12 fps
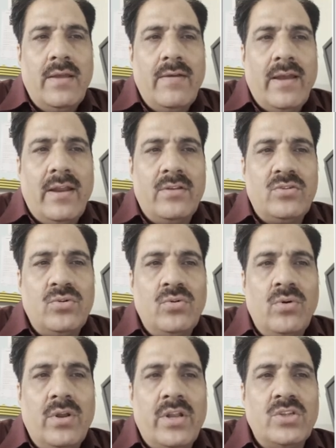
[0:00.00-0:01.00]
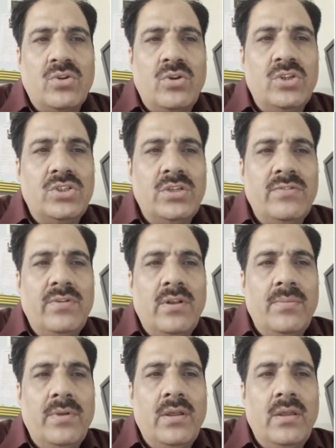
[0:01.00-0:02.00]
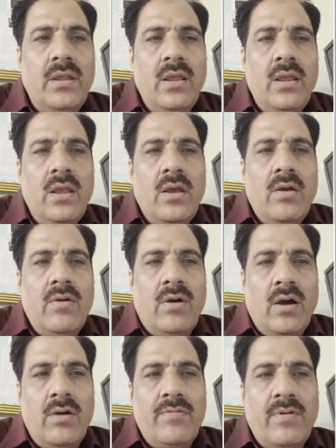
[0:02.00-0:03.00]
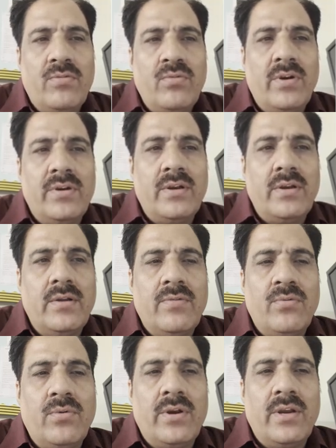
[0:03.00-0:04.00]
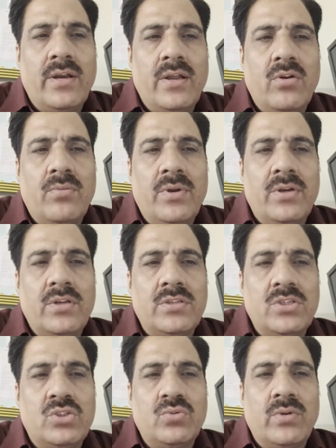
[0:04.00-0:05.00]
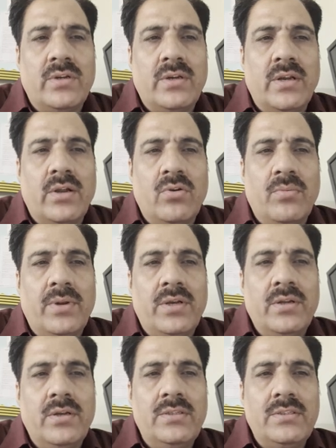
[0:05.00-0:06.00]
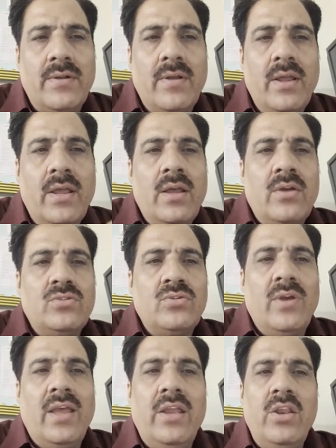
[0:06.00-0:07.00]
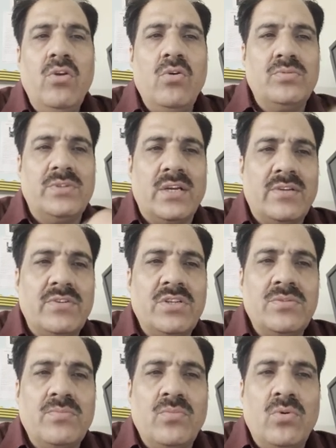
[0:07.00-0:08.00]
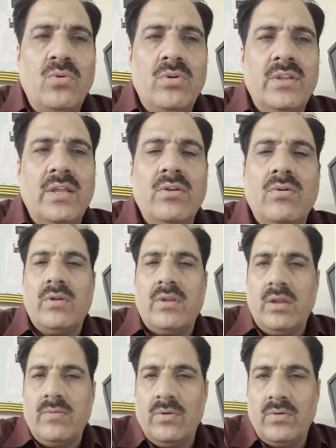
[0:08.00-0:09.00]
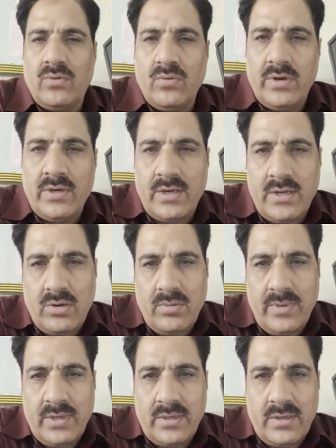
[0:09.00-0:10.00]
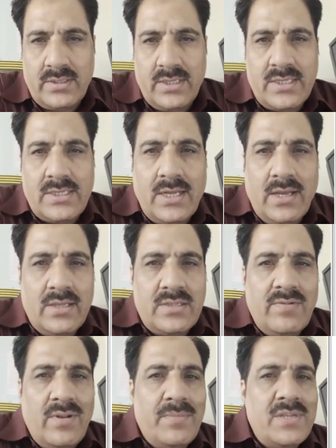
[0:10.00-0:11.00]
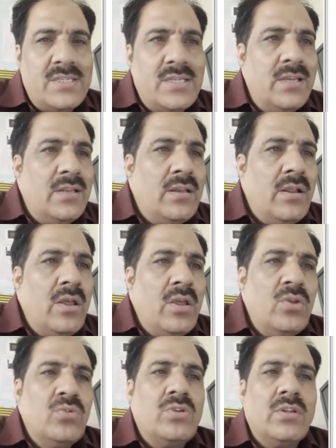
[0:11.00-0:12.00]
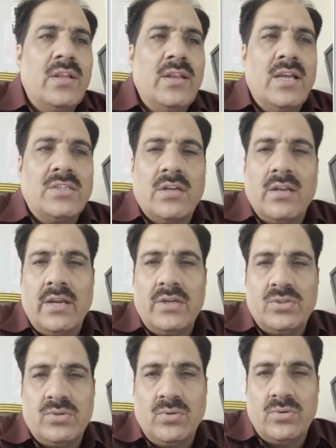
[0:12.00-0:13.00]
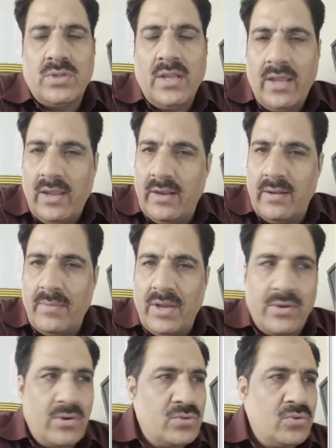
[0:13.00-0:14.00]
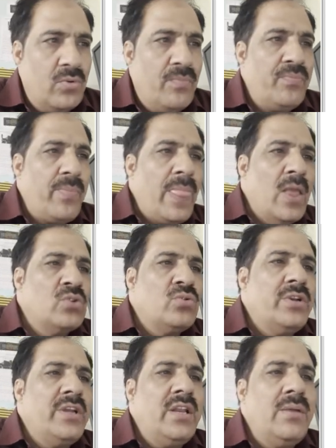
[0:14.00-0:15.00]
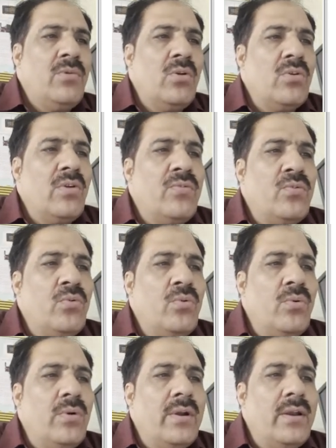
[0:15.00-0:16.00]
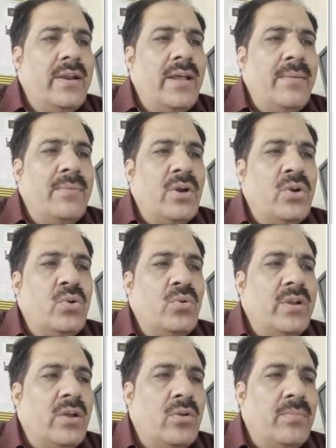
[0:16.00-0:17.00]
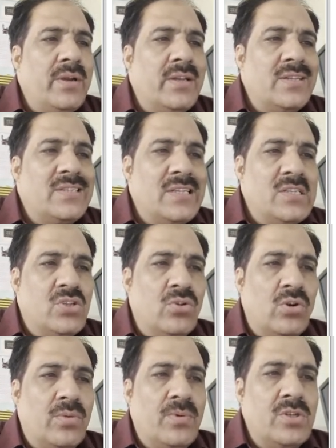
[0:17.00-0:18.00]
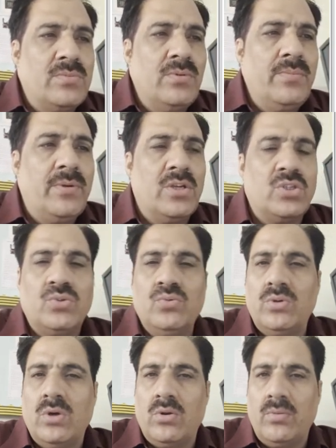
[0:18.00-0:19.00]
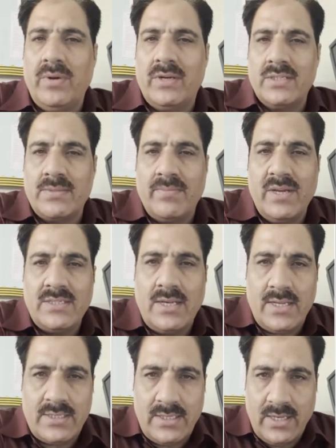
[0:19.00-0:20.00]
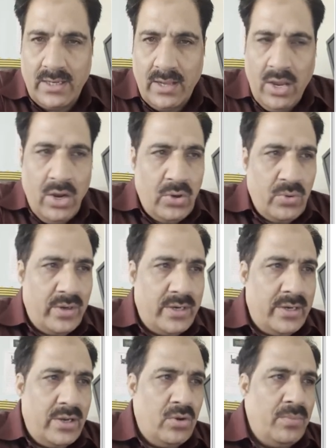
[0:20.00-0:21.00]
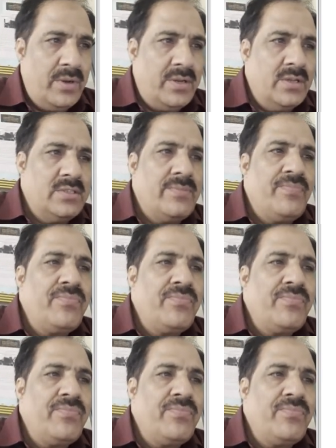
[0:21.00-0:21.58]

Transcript: And so resolution will be half of 400 nanometers is 200 nanometers. So any object which is more than equal to 200 nanometers in size will be seen using the natural light source in a microscope. So DNA molecule of diameter 2 nanometers is not possible because 2 nanometers is much less than 200 nanometers.